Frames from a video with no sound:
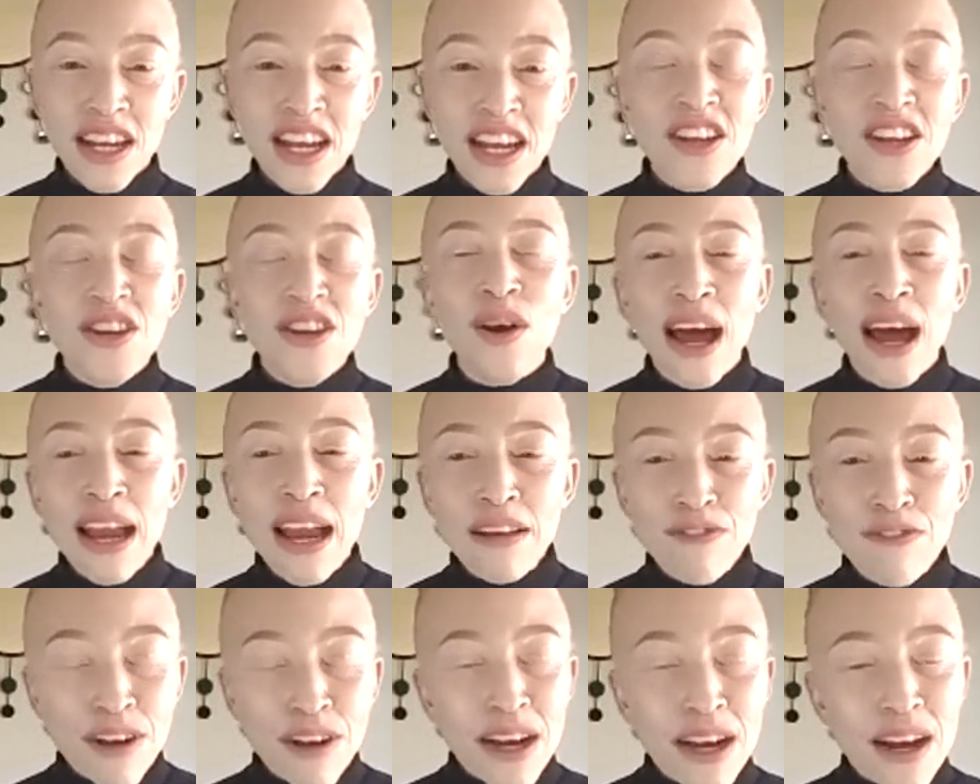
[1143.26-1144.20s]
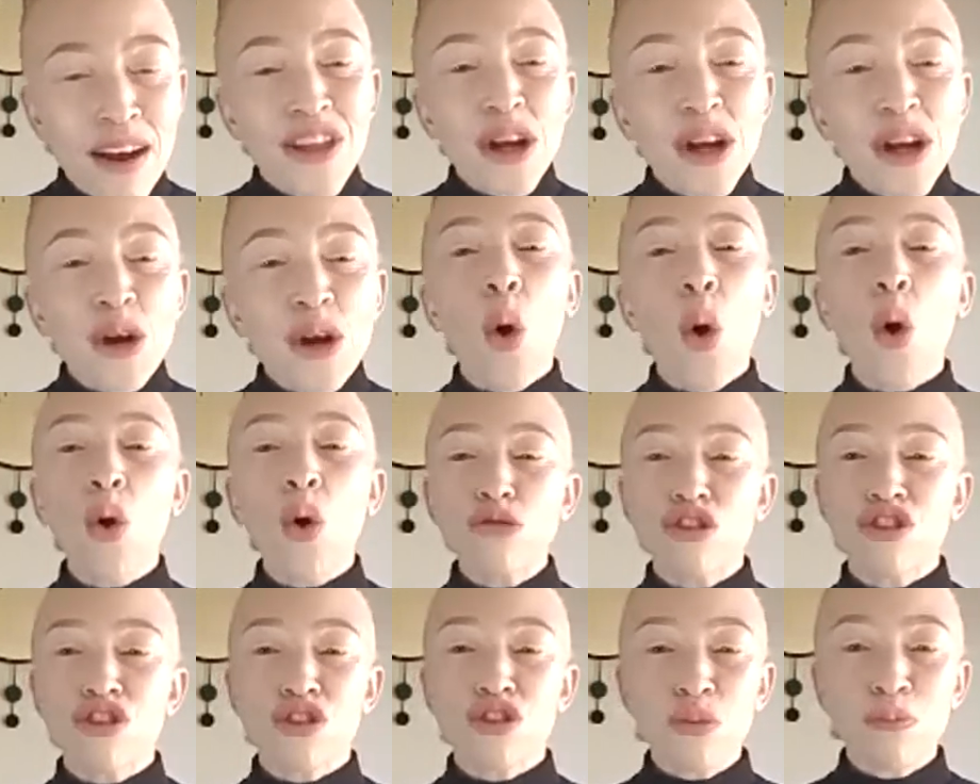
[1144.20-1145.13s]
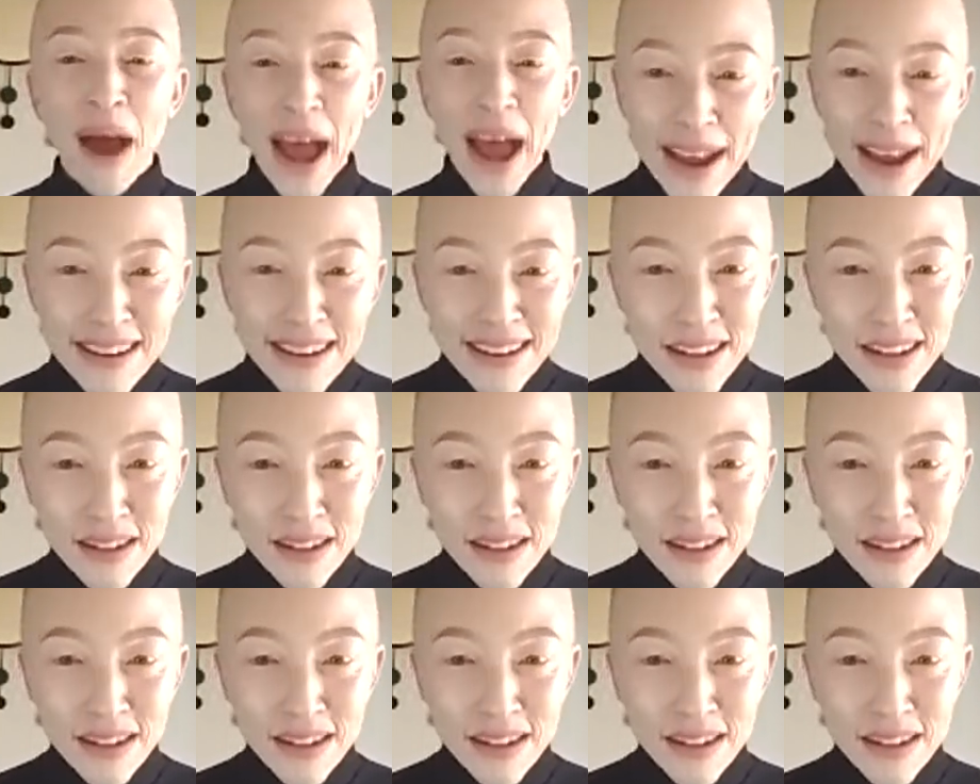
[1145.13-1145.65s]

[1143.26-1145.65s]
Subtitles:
in your life that holds you back?